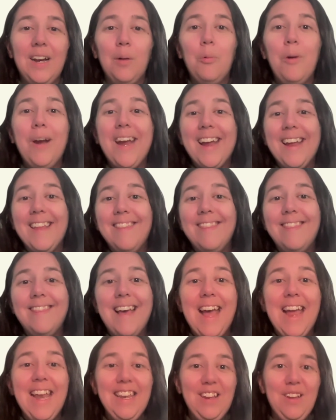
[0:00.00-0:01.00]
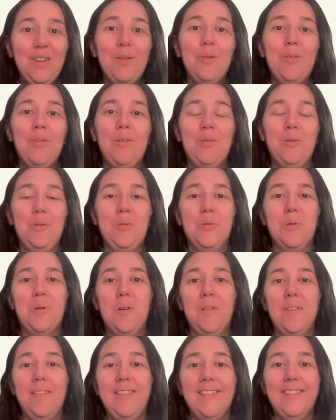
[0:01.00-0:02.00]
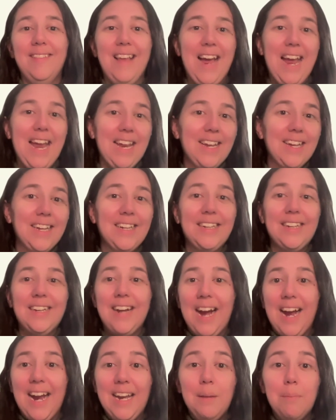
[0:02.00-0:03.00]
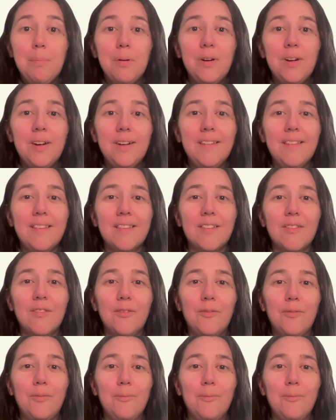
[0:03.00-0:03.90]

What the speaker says: We can then use tools like guidebooks